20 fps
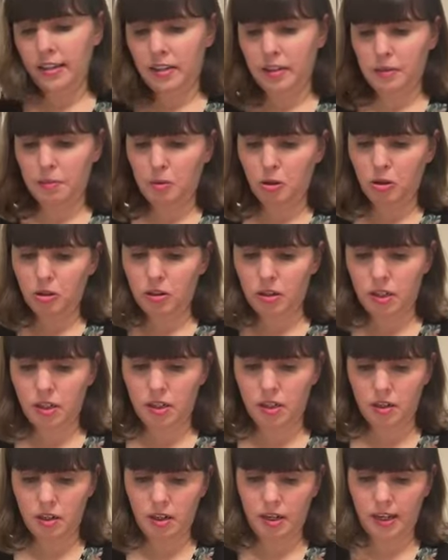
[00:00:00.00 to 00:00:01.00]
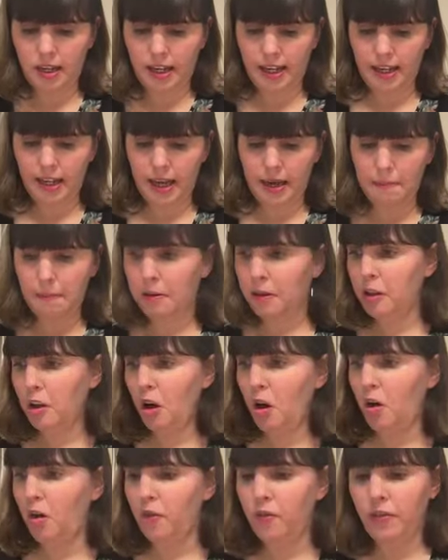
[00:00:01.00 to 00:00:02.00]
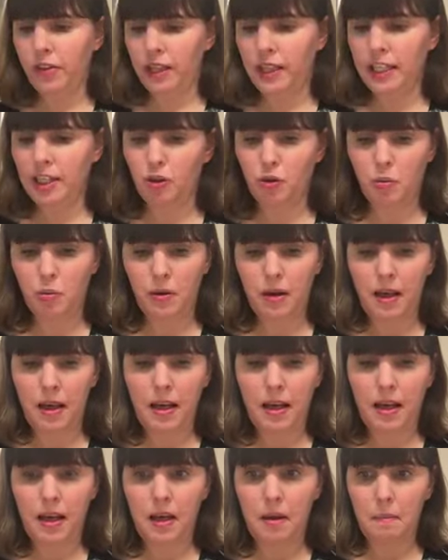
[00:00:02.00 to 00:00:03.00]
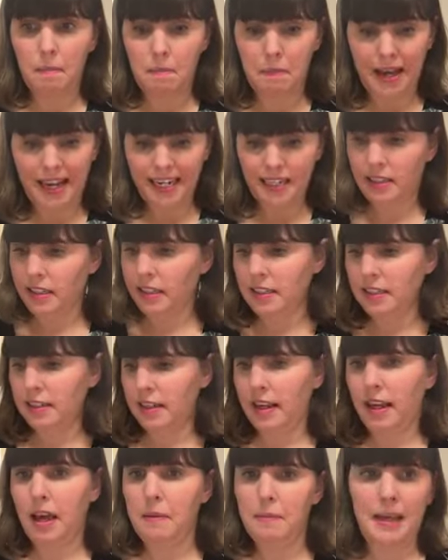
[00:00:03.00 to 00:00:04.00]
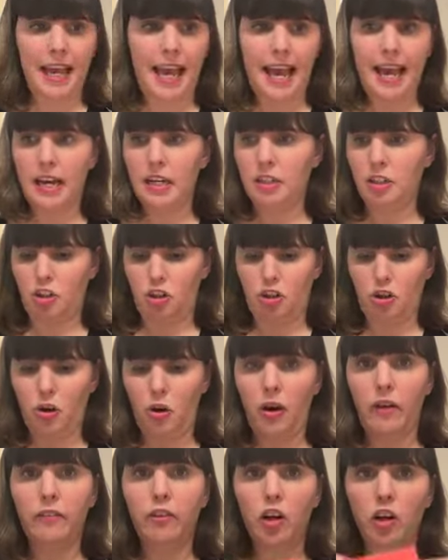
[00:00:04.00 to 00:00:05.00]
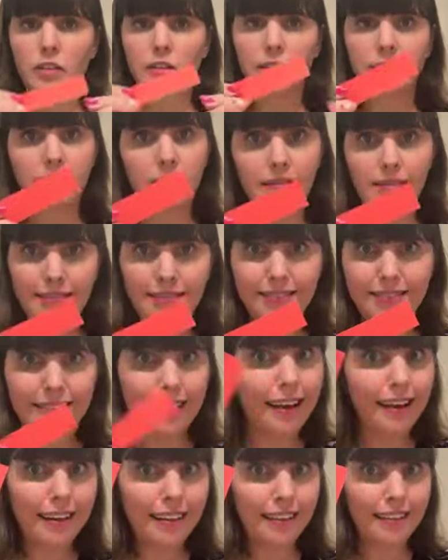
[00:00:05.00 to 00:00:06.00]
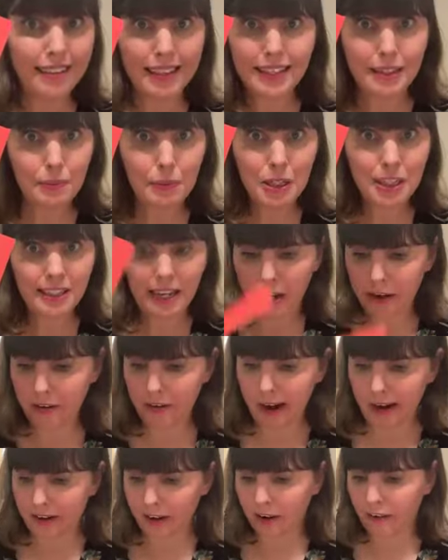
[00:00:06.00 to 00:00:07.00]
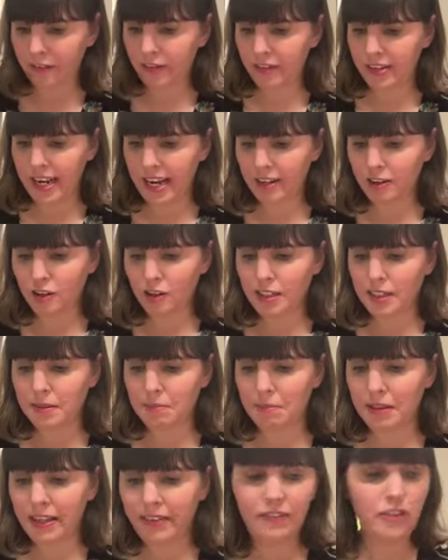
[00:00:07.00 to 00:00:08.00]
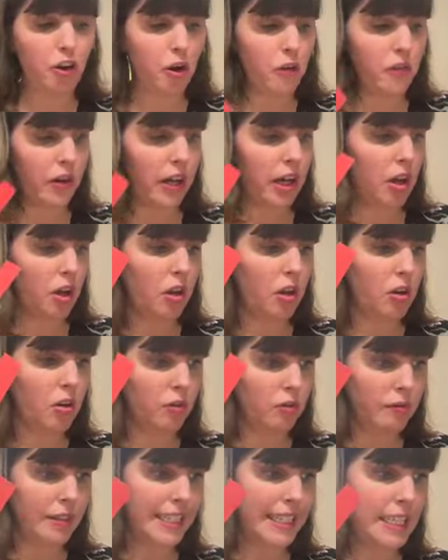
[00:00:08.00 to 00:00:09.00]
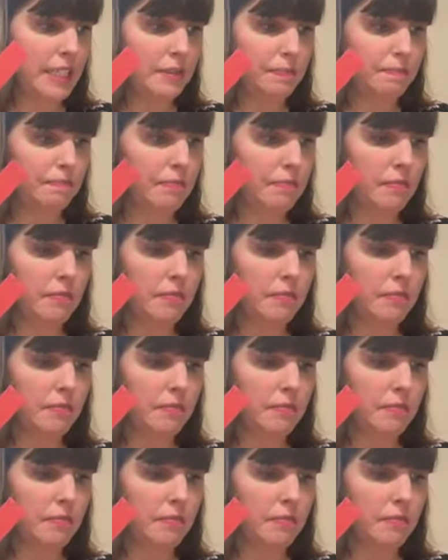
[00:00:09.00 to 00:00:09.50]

I just want a couple of little banners coming out. So I've got, this works out great. I've now got some leftover red